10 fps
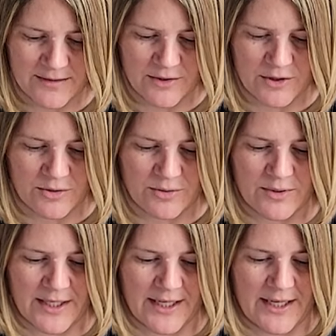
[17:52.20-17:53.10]
you
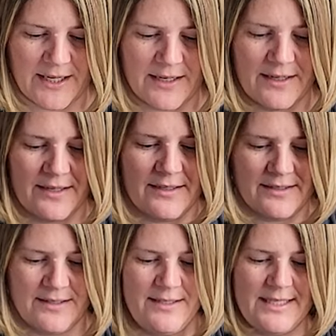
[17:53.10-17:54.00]
can
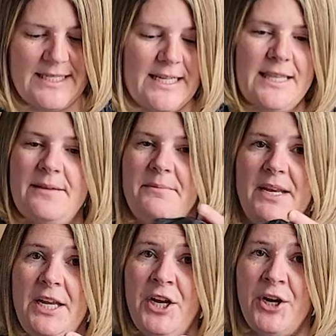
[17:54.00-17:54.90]
stick them in
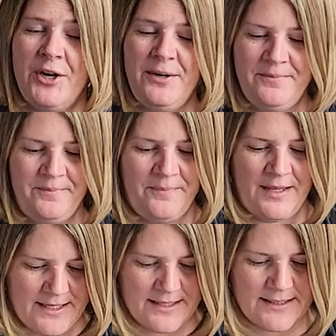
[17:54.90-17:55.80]
here,
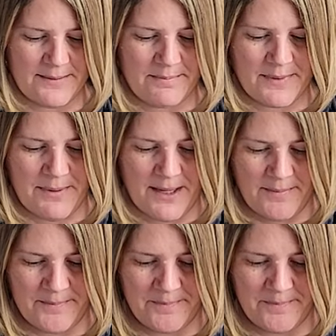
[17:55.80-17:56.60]
zip them up,